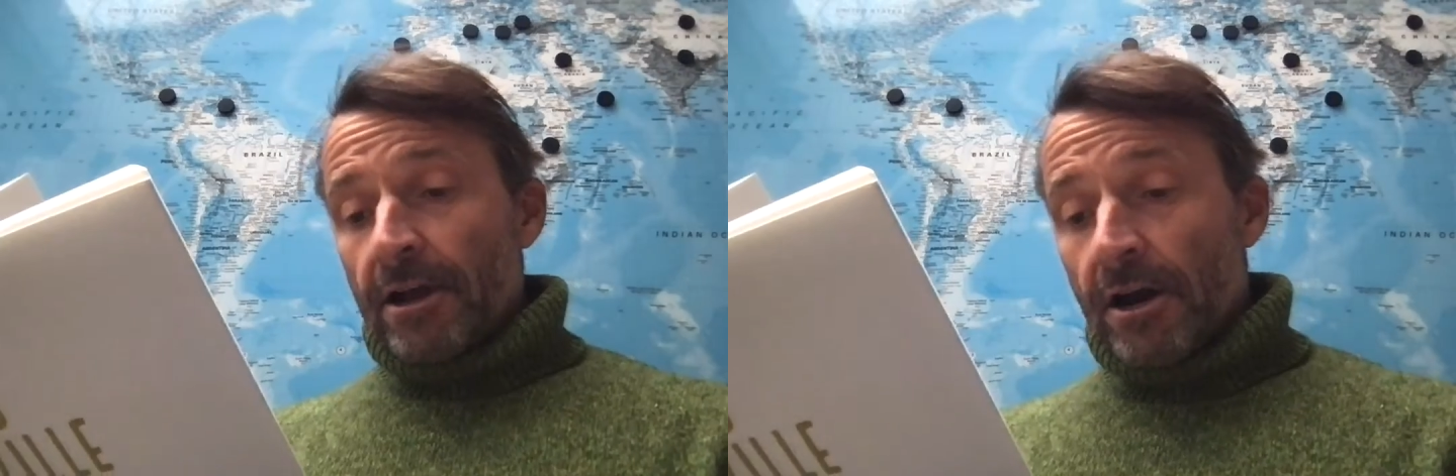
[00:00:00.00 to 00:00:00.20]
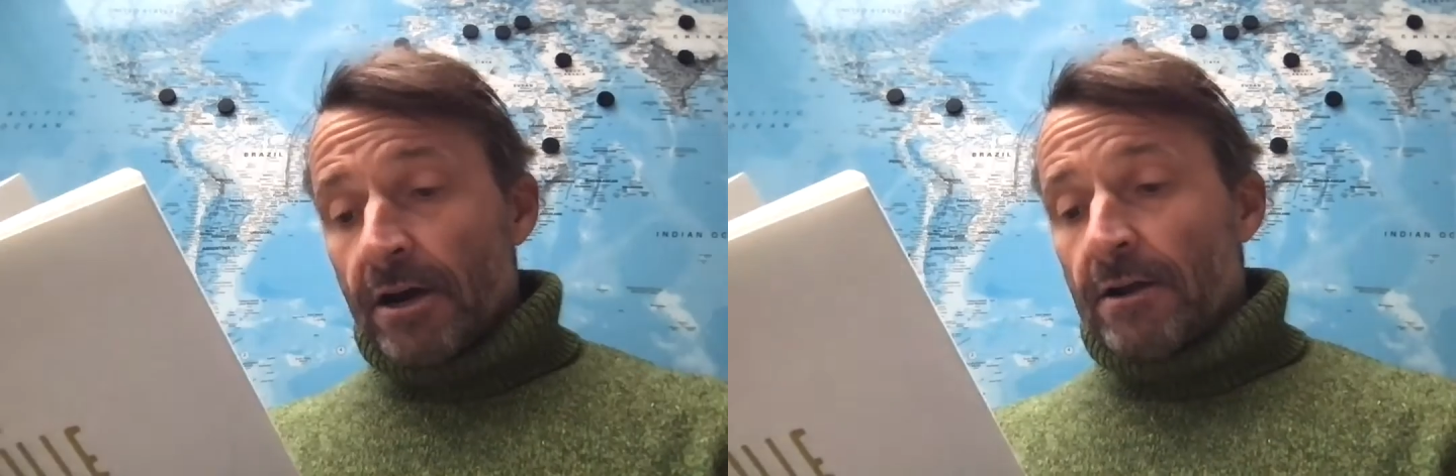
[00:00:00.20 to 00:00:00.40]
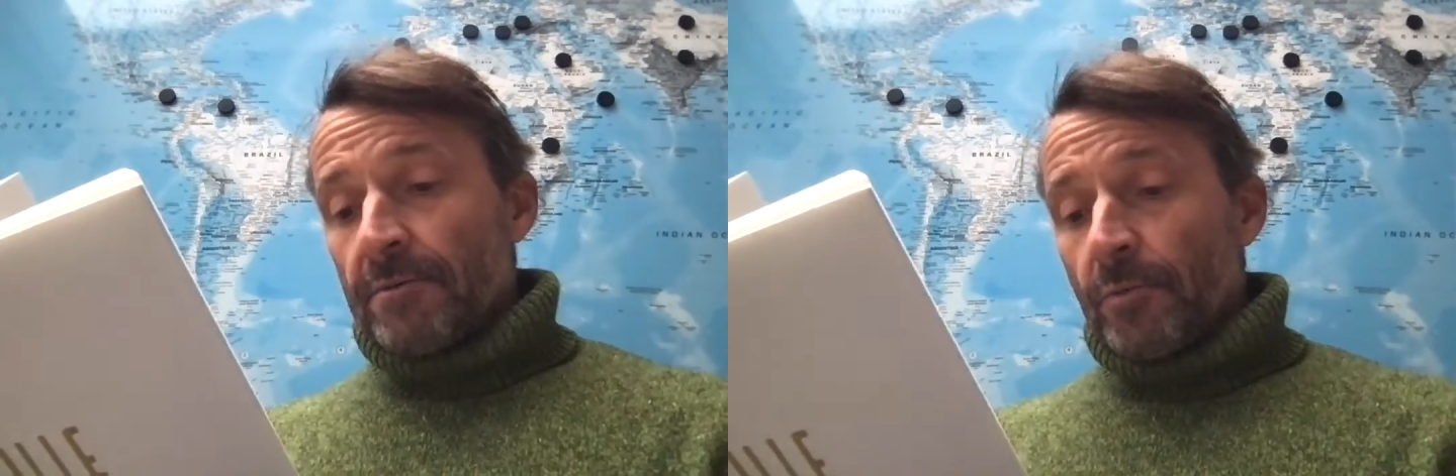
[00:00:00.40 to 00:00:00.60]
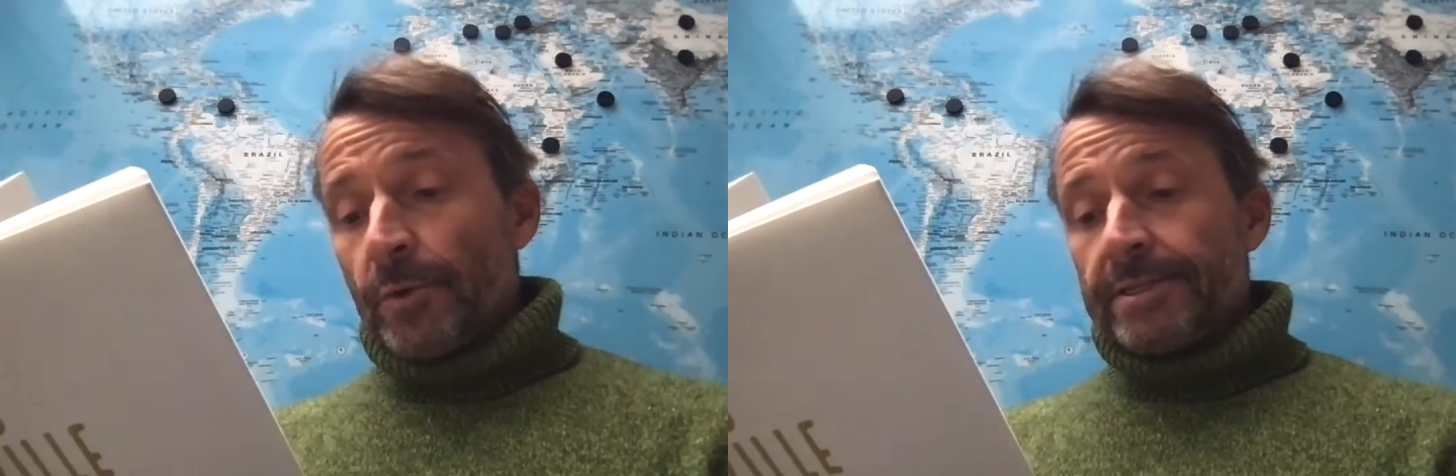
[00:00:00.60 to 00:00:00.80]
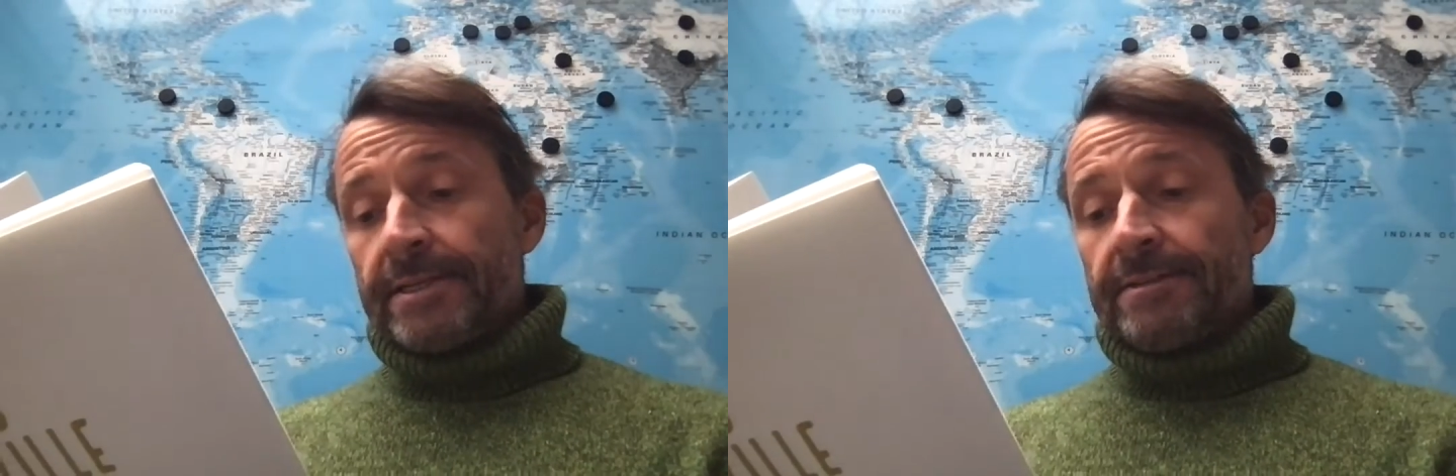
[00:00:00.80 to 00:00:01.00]
car
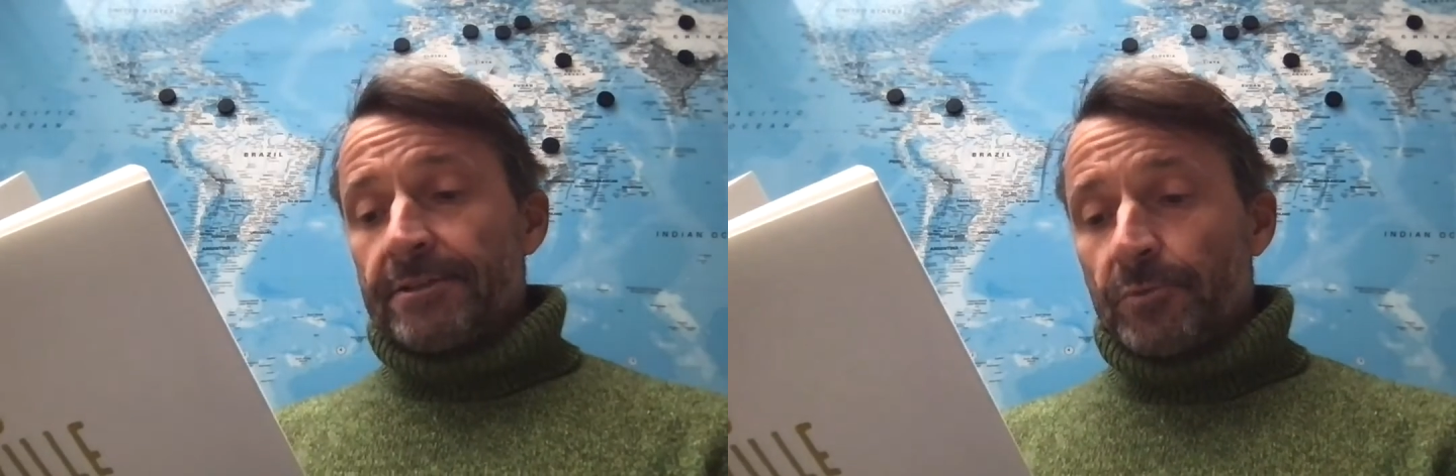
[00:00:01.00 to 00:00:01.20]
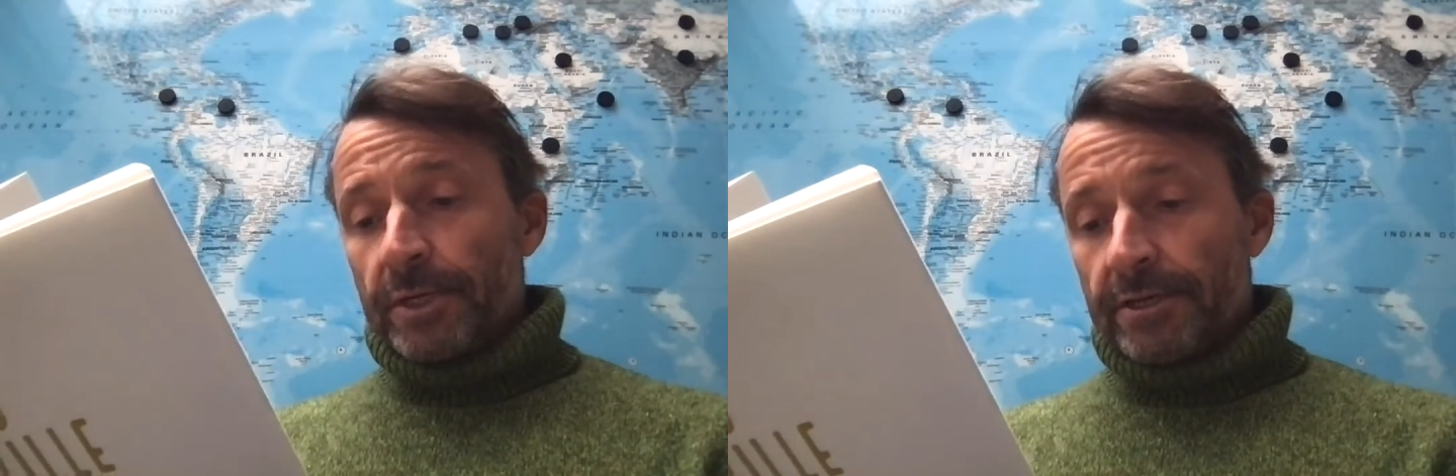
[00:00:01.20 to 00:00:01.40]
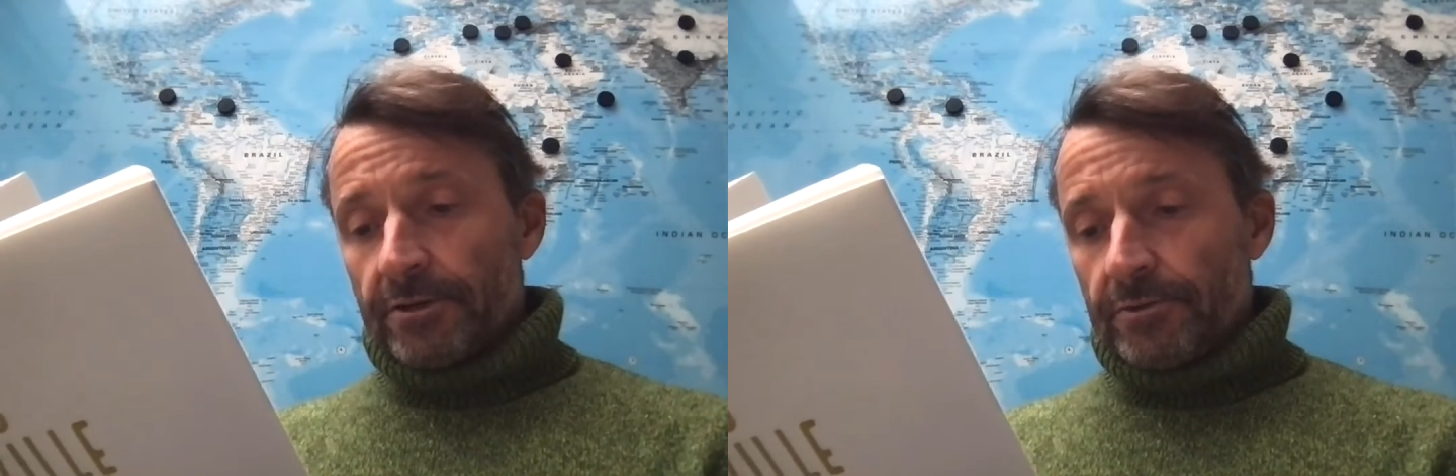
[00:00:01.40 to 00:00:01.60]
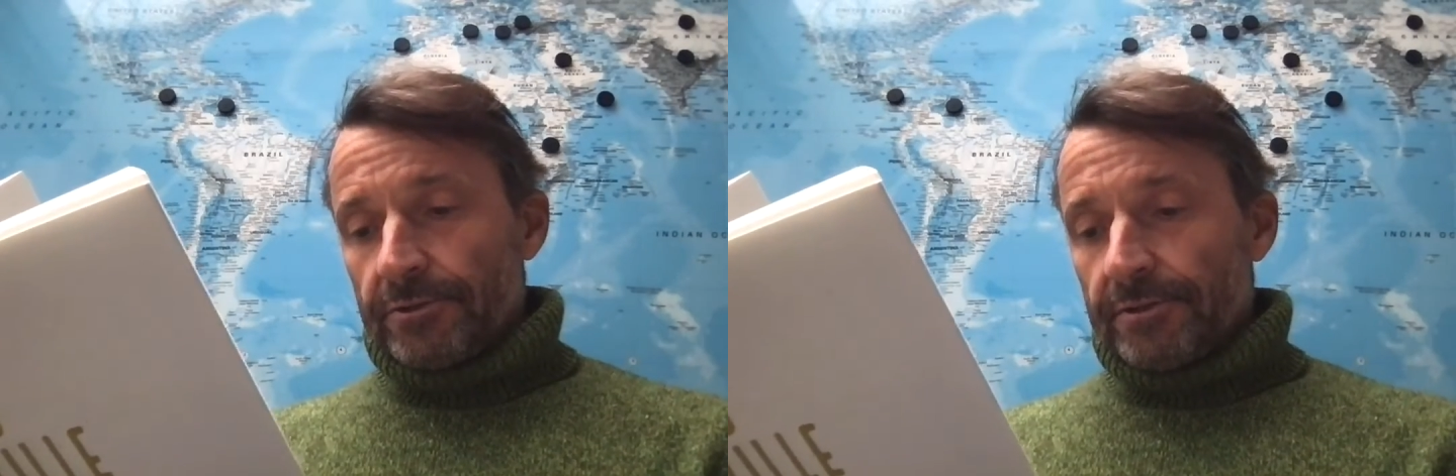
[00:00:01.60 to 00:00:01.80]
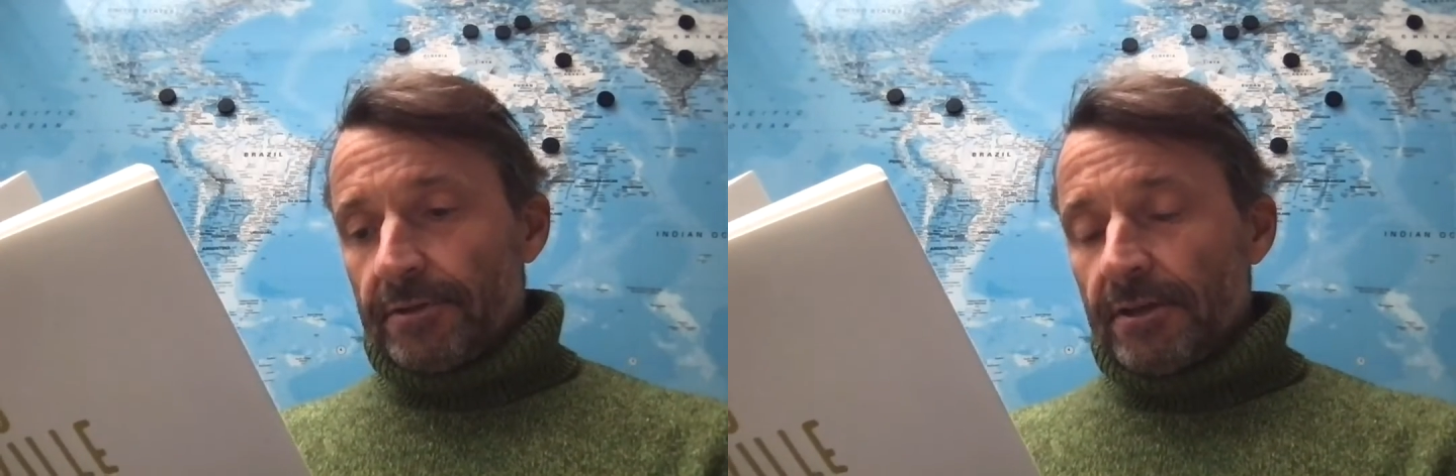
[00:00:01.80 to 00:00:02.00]
with tinted
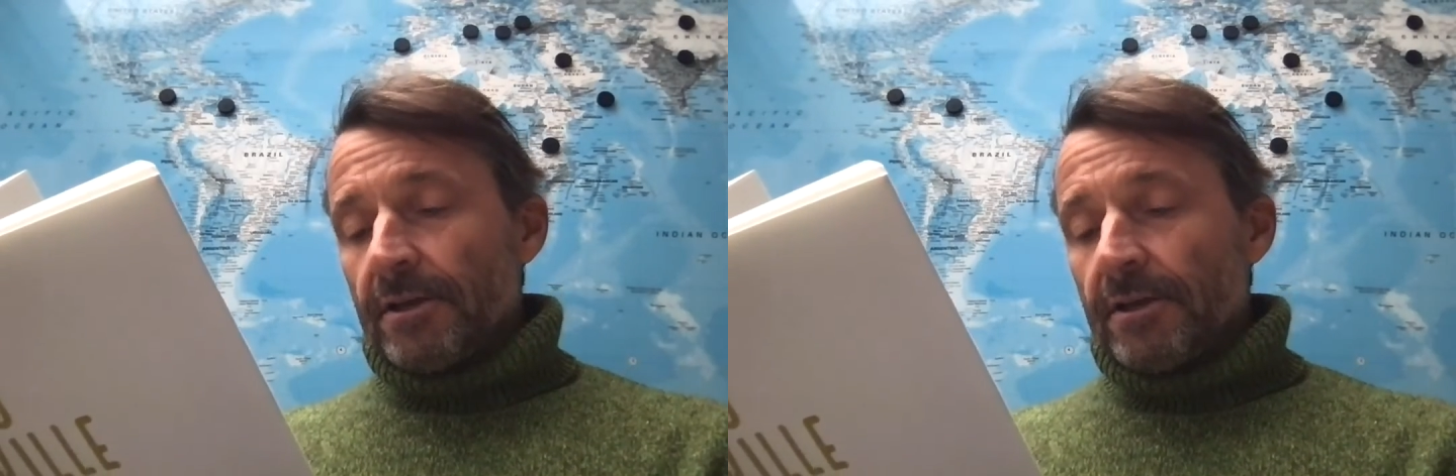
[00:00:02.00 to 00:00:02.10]
windows.